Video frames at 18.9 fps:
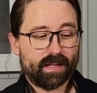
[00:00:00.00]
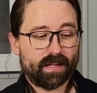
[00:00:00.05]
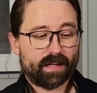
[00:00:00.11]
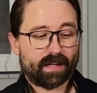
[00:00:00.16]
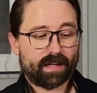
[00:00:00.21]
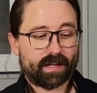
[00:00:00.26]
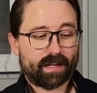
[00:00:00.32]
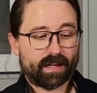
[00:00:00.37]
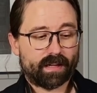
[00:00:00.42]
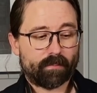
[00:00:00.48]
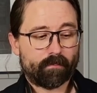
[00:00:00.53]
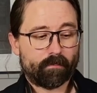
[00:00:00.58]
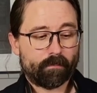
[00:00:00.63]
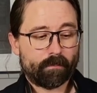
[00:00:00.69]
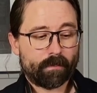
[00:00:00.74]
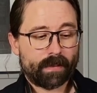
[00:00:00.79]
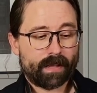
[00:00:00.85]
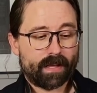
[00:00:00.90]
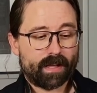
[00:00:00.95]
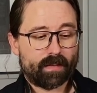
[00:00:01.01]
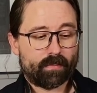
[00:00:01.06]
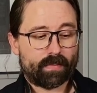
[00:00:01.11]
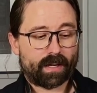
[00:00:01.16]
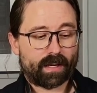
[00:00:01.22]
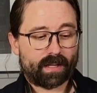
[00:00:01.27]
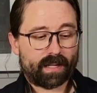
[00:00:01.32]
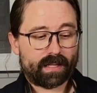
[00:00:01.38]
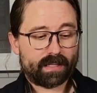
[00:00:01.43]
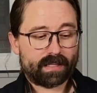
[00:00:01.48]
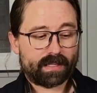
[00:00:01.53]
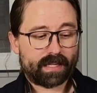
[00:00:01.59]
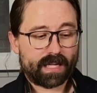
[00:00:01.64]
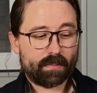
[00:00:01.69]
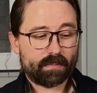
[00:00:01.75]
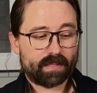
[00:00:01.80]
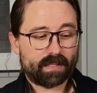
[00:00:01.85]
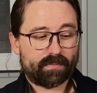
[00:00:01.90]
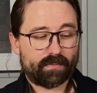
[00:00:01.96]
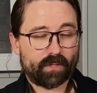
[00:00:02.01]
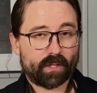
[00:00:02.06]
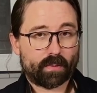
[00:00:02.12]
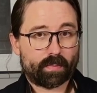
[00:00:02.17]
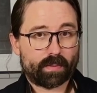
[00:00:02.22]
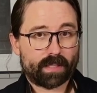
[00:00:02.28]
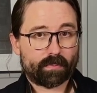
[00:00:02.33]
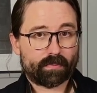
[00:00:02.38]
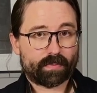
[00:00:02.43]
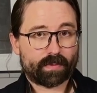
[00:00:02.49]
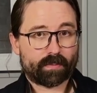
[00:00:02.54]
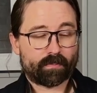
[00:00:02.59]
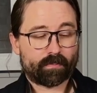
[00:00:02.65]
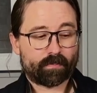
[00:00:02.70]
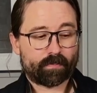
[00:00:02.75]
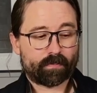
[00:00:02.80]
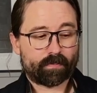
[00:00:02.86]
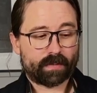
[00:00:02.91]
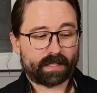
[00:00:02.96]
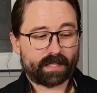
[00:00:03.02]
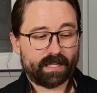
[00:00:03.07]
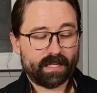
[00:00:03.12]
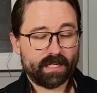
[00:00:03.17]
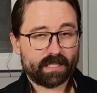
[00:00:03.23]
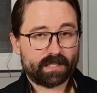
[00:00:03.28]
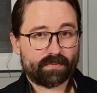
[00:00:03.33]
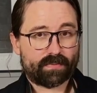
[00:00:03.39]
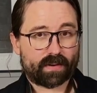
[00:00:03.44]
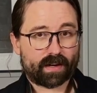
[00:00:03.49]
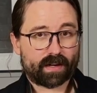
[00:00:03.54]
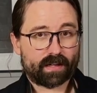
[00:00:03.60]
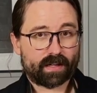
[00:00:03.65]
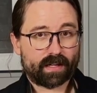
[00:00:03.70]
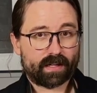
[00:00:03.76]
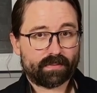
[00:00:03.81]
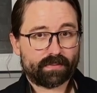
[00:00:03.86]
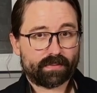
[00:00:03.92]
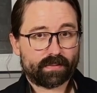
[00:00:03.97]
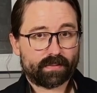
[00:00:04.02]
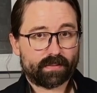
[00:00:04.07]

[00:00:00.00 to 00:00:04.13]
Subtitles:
But a lot of times, if you open up the keys far enough,